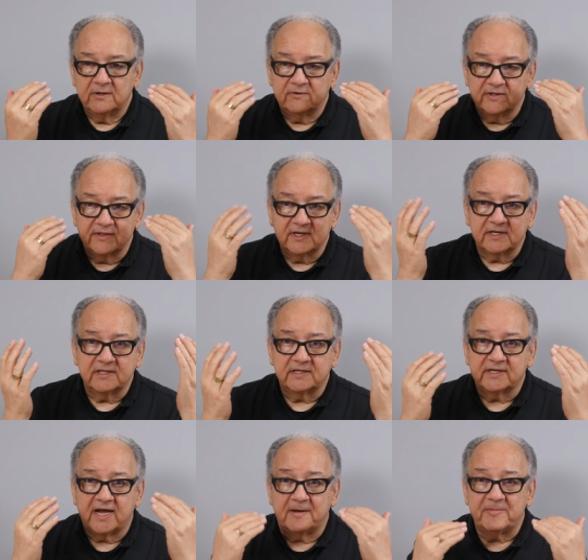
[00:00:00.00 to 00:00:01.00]
Well, think of the
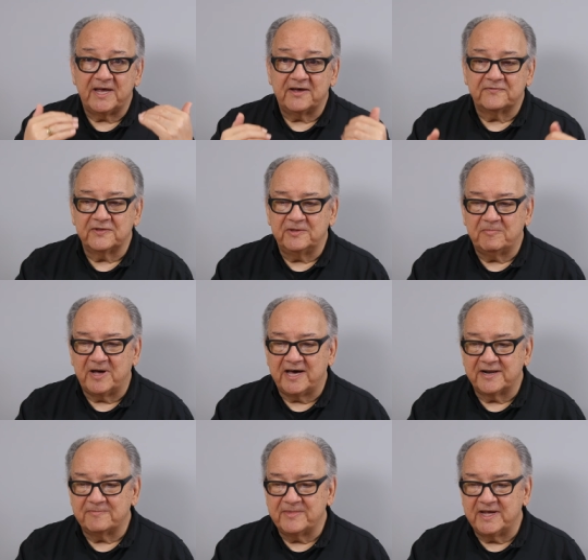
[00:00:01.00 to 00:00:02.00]
top half and the
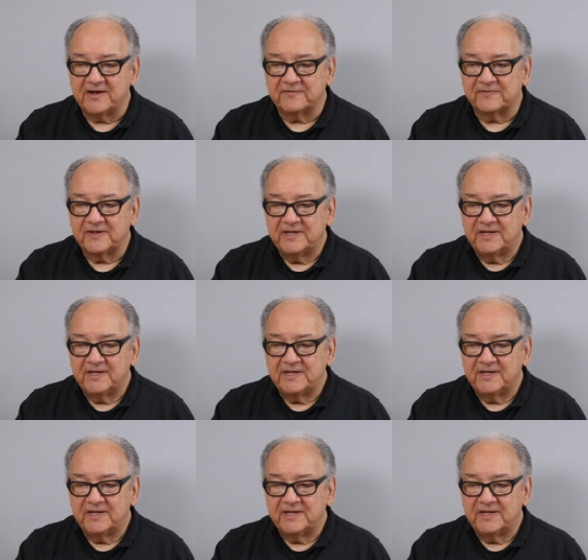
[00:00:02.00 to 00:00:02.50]
bottom half,